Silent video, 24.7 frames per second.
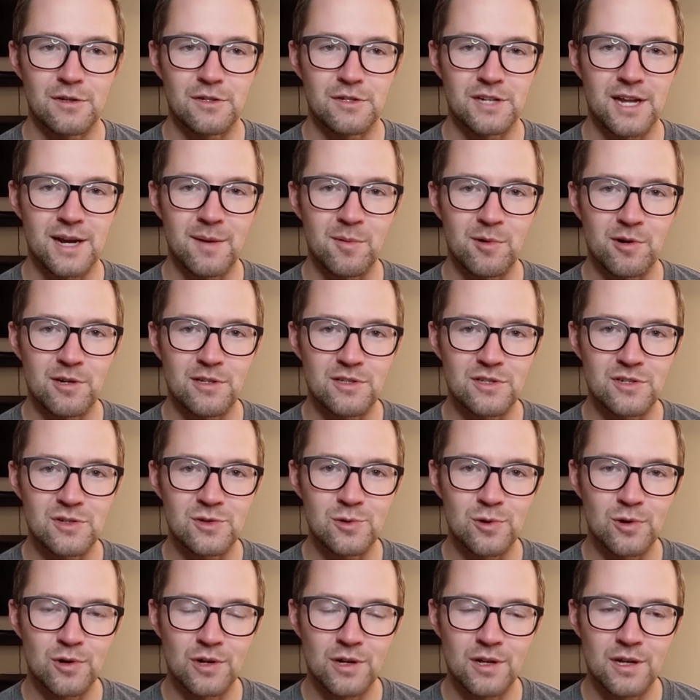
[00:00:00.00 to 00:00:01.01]
neighboring
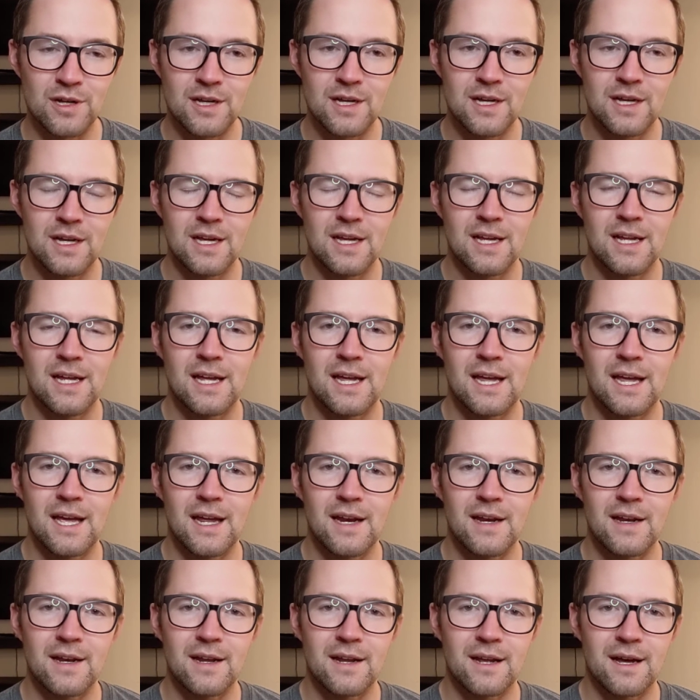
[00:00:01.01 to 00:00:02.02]
school.
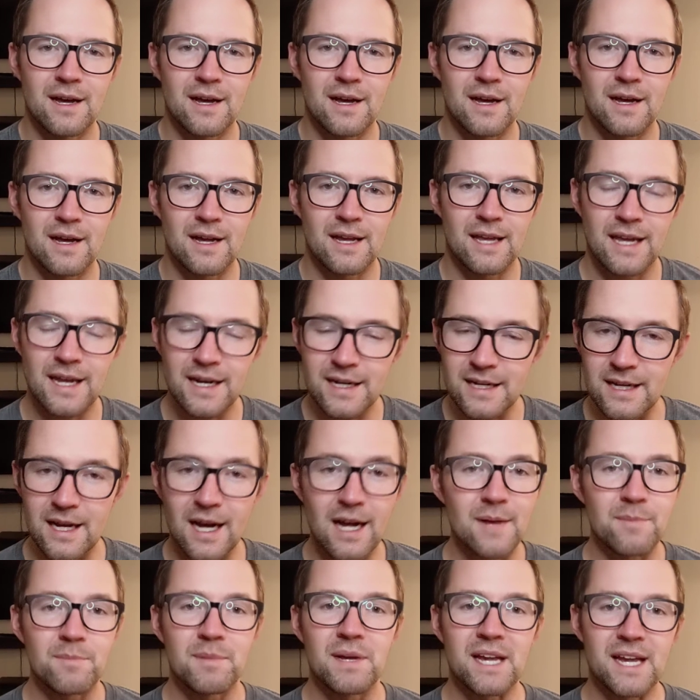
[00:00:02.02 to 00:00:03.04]
And again,
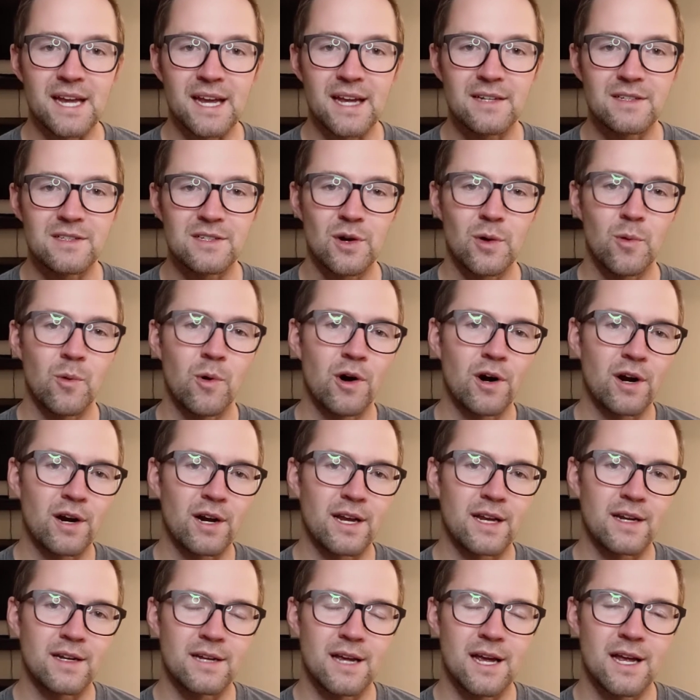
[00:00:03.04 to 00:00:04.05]
God began to
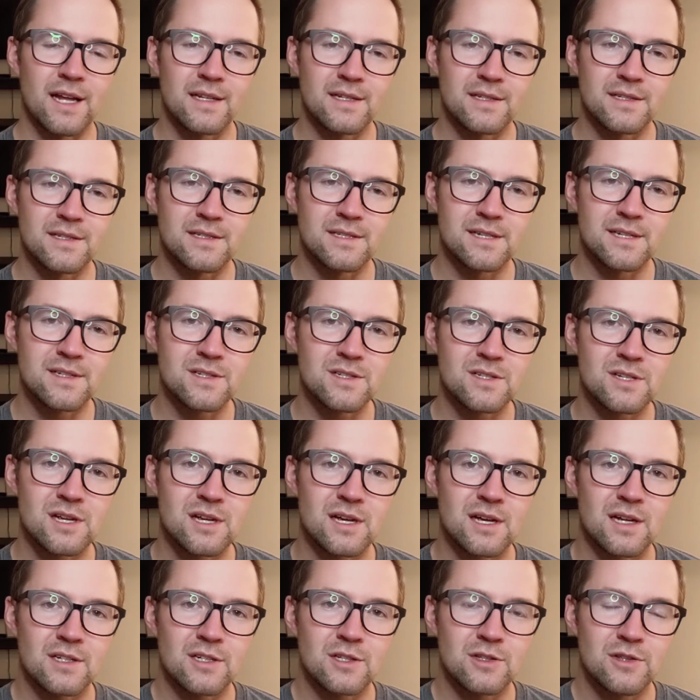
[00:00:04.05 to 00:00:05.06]
work, and since
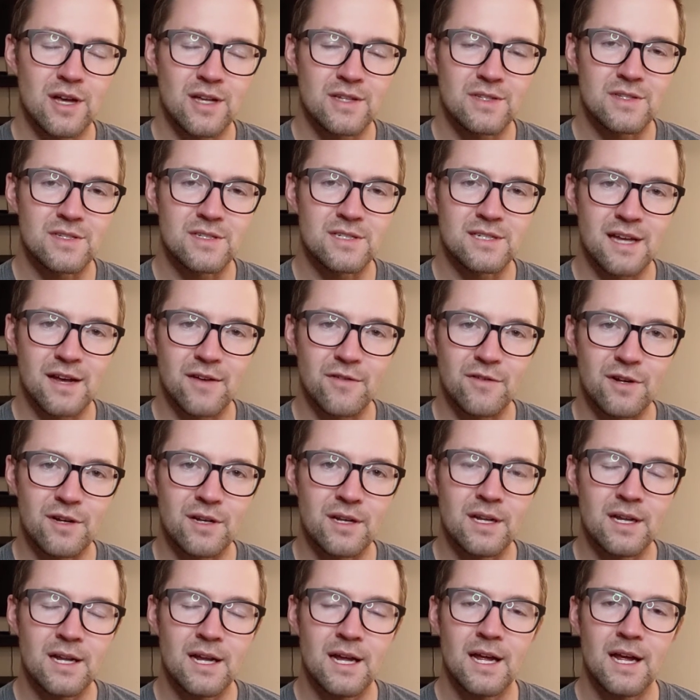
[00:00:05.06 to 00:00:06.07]
2007,
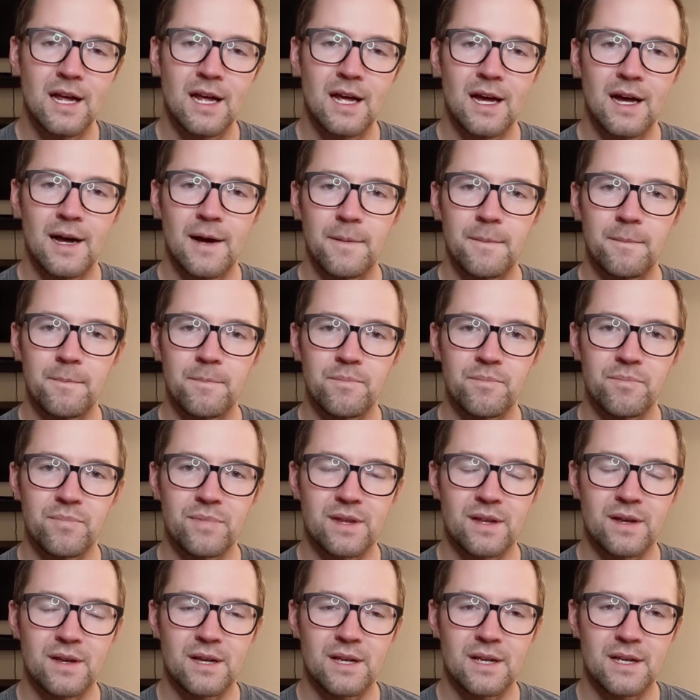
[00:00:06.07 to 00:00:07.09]

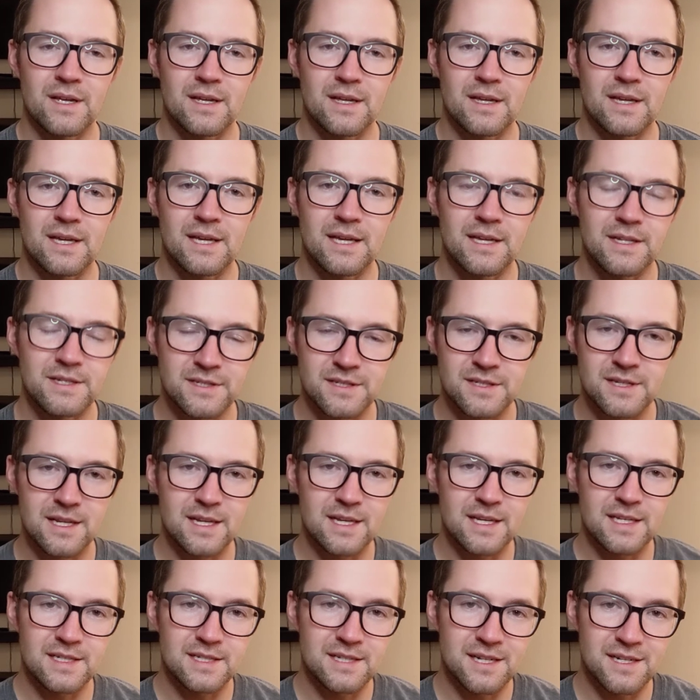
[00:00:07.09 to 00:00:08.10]

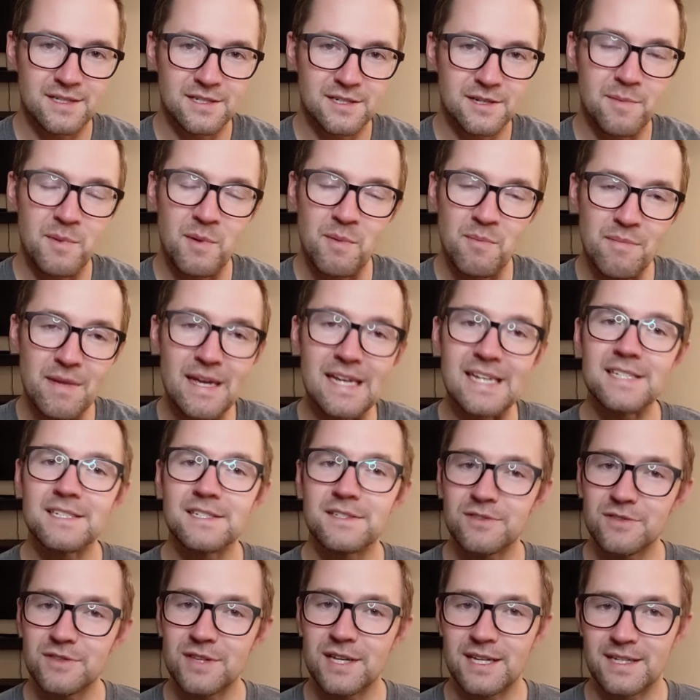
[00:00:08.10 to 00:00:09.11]
he's done some
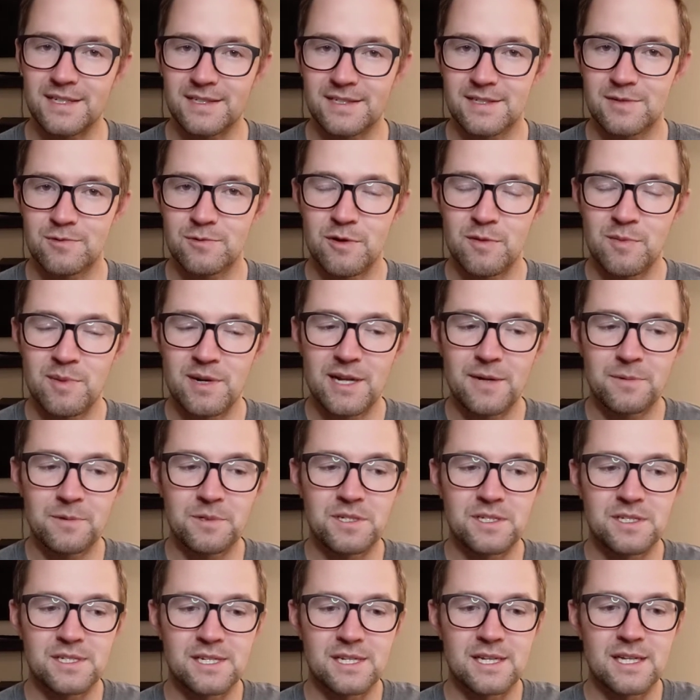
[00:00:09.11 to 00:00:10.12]
amazing things. We've been able
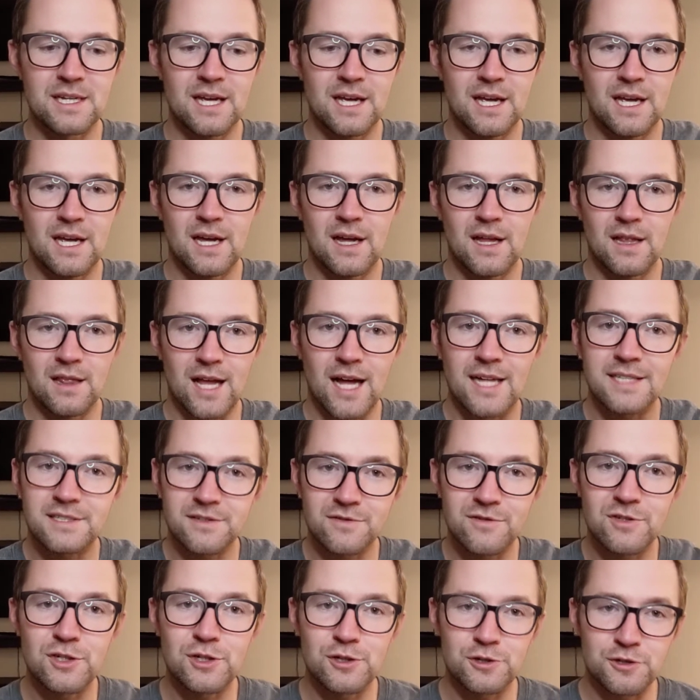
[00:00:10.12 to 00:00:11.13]
to see lots
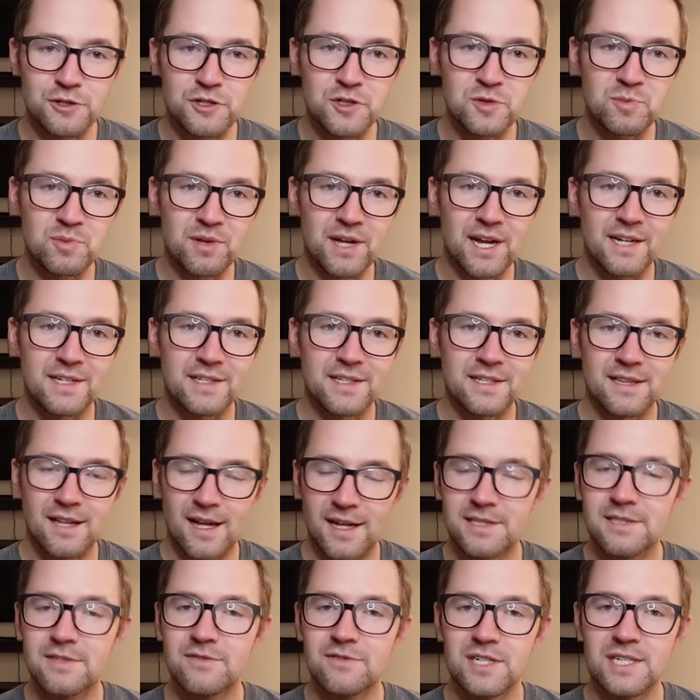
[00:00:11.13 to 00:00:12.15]
of churches planted,
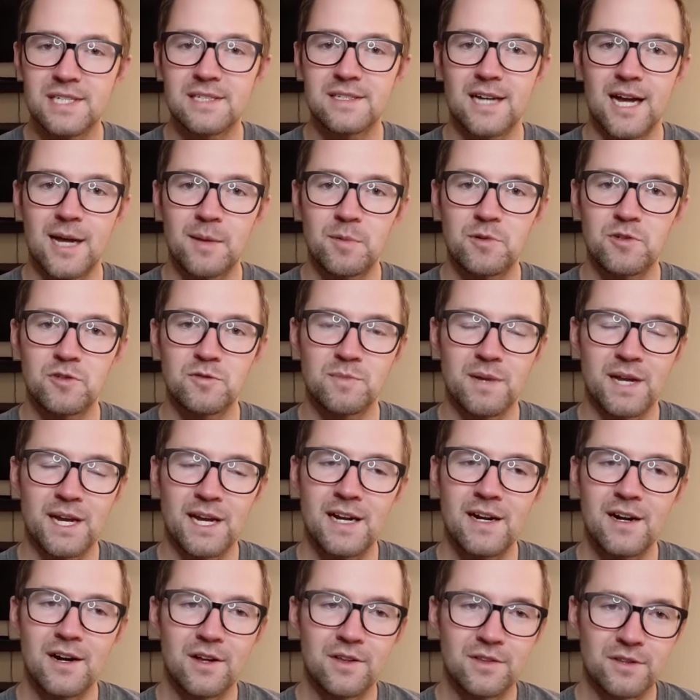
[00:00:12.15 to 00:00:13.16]
lots of disciples
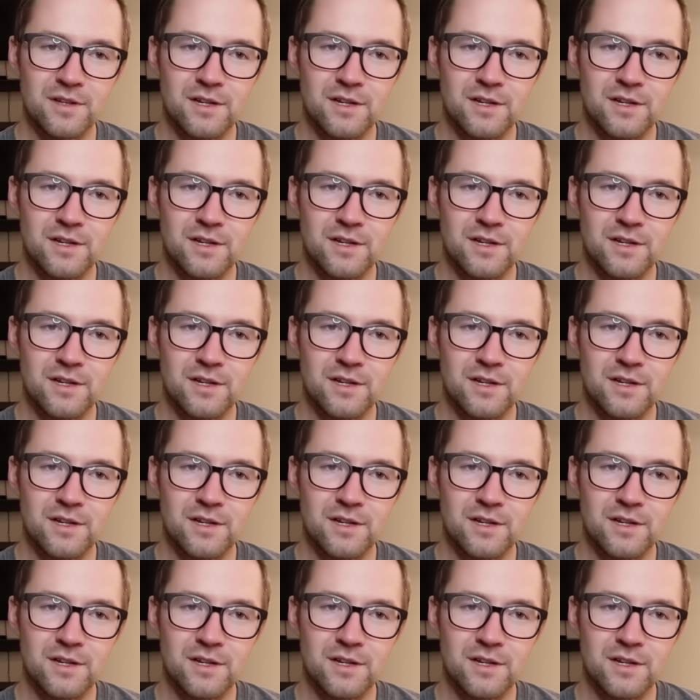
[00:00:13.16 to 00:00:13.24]
made on